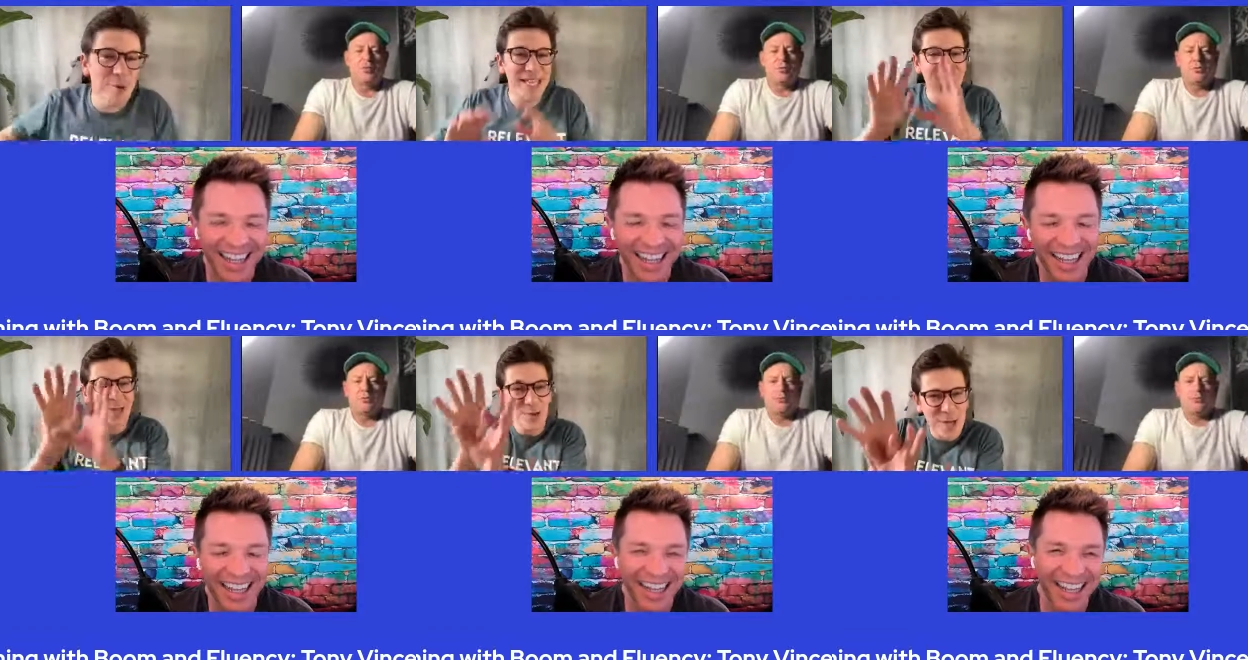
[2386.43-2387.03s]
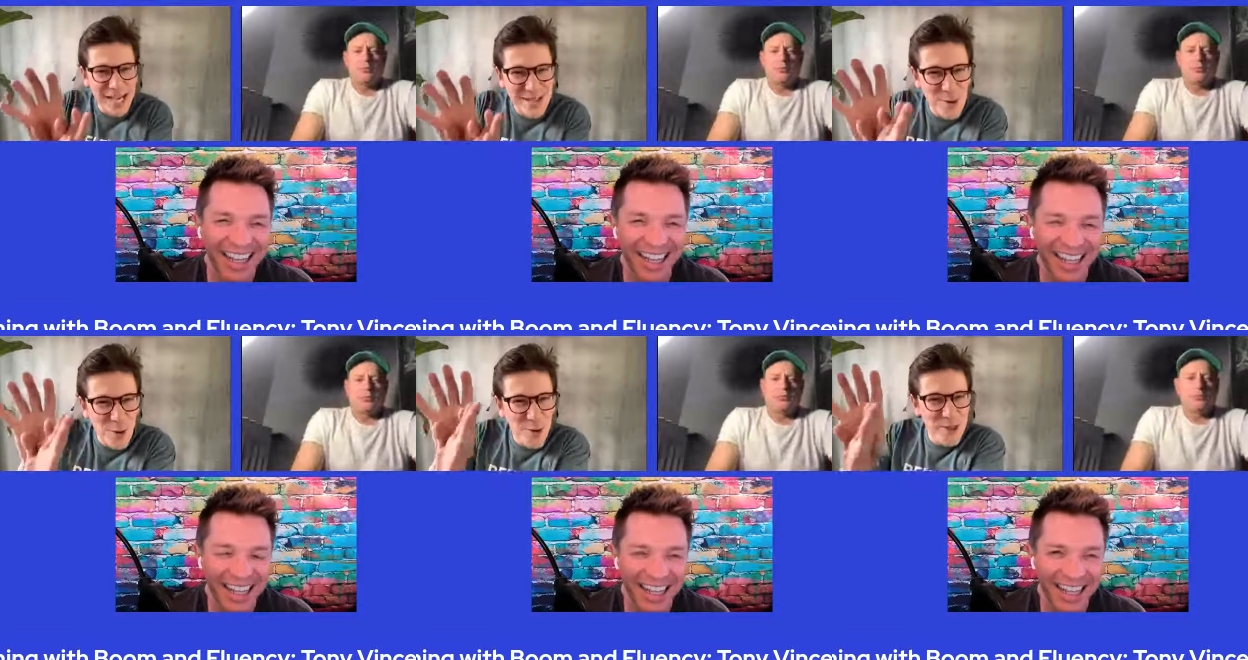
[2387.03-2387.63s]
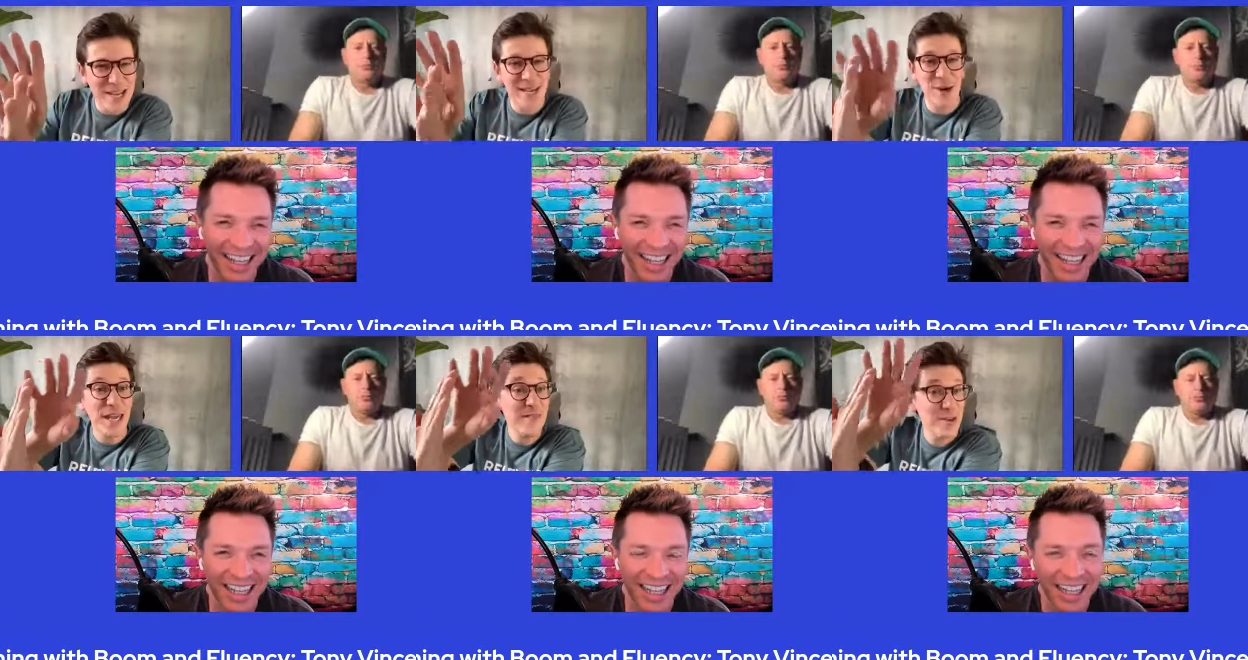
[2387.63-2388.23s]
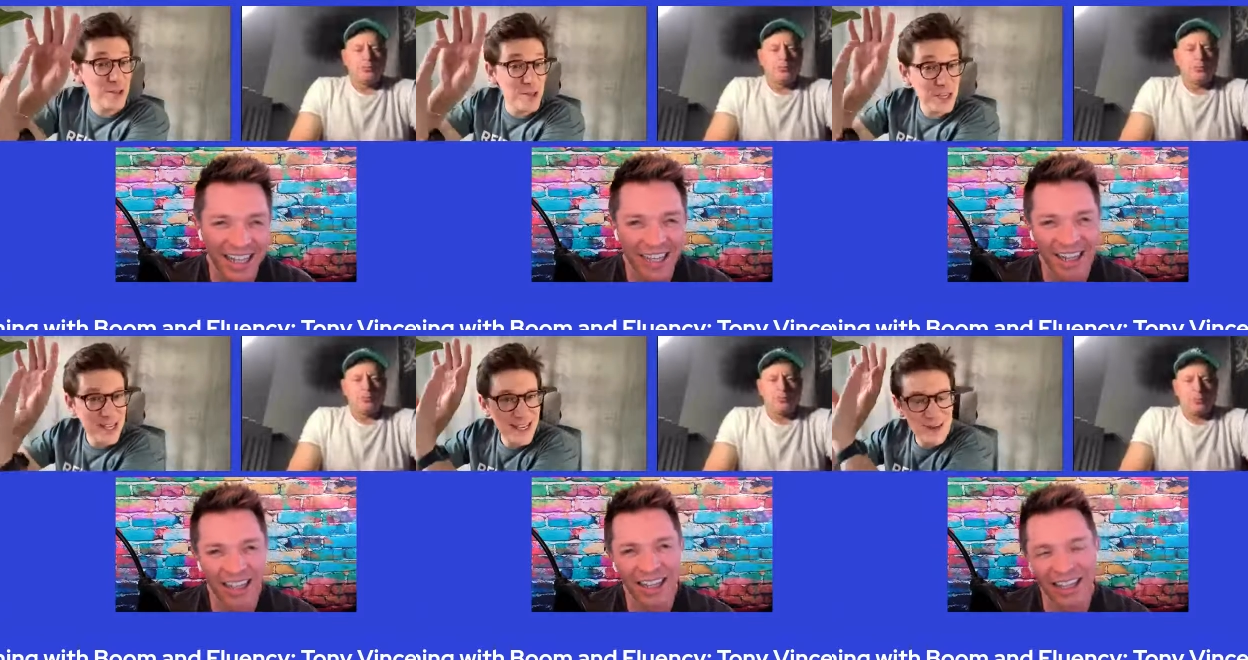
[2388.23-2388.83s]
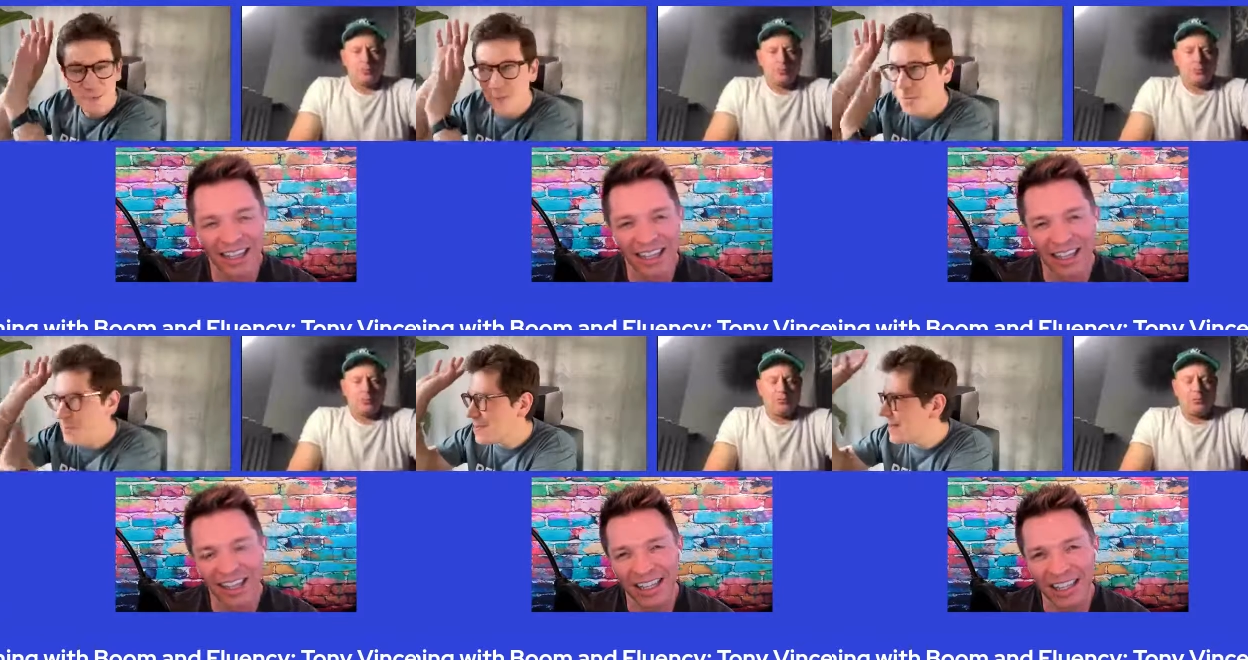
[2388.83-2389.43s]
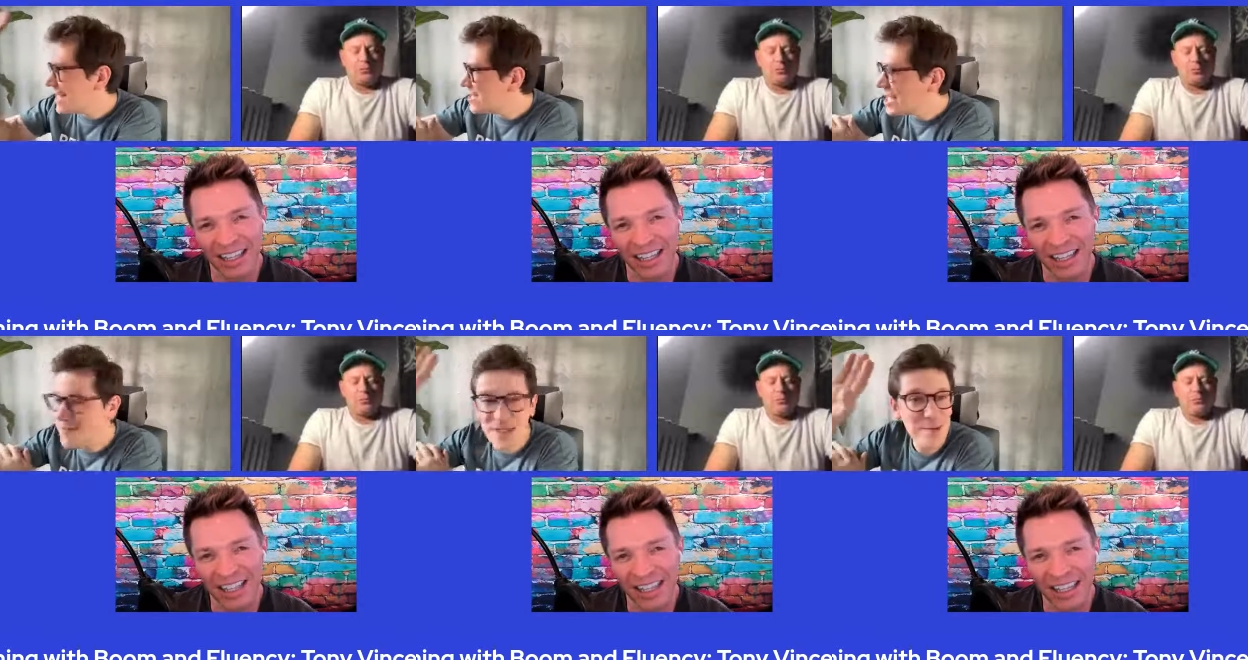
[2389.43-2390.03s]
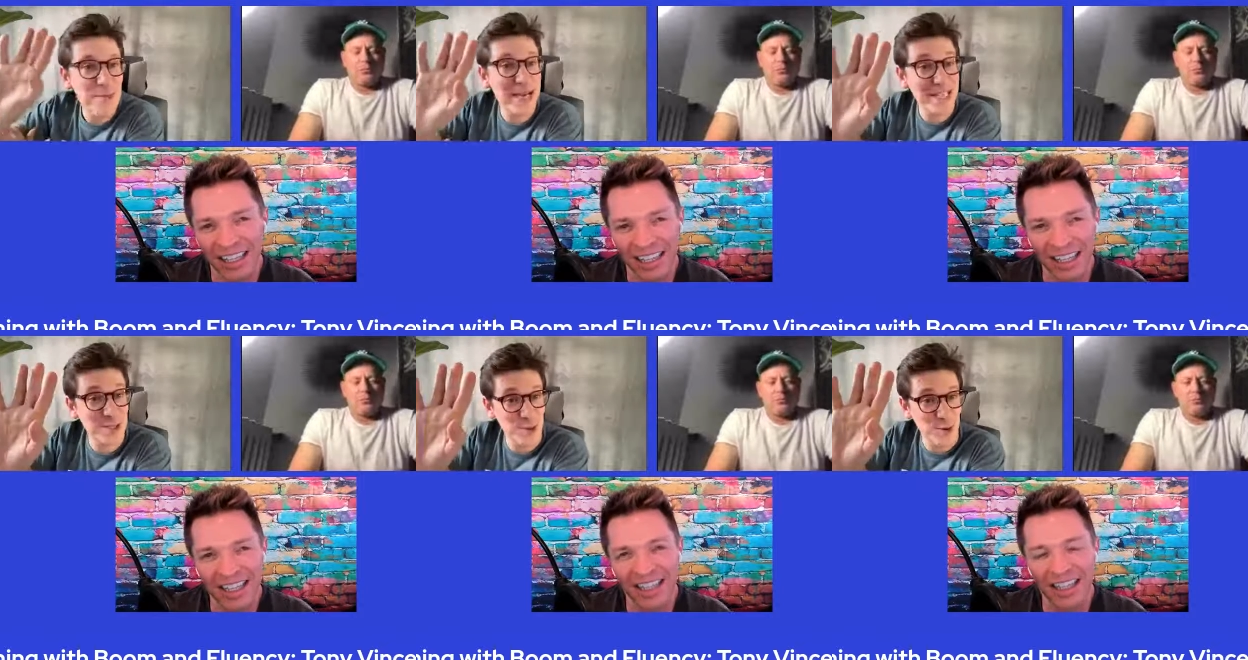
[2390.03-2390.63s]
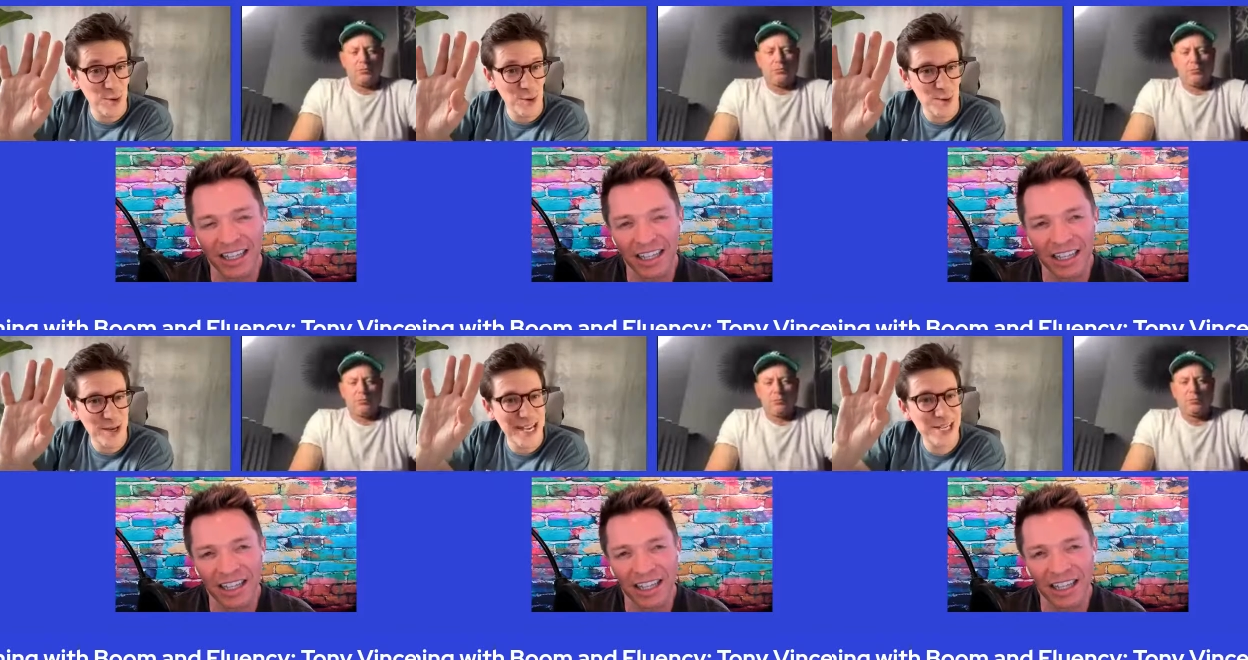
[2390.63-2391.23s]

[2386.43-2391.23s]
Speaker 1: when I look at all, uh, even the like, even the best or uh,